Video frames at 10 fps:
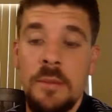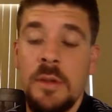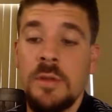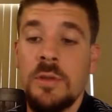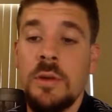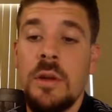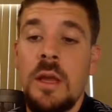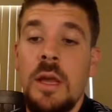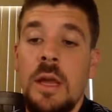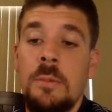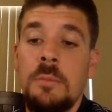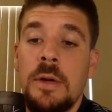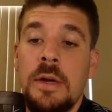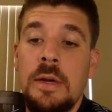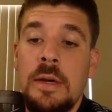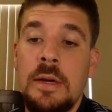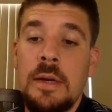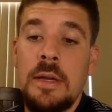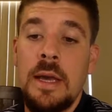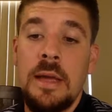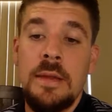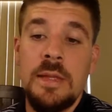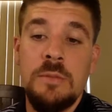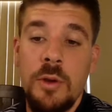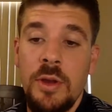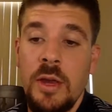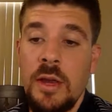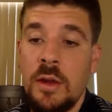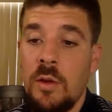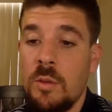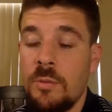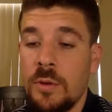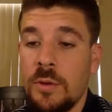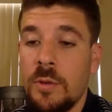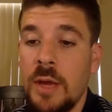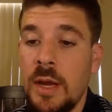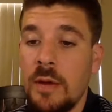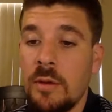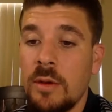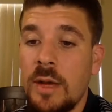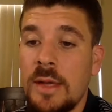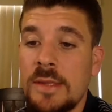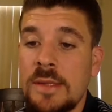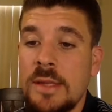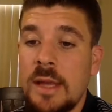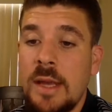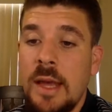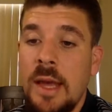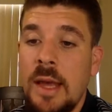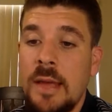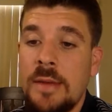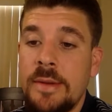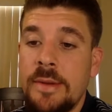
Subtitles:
I'm not sure, but yeah, that's where you can get a home for 380 or less, and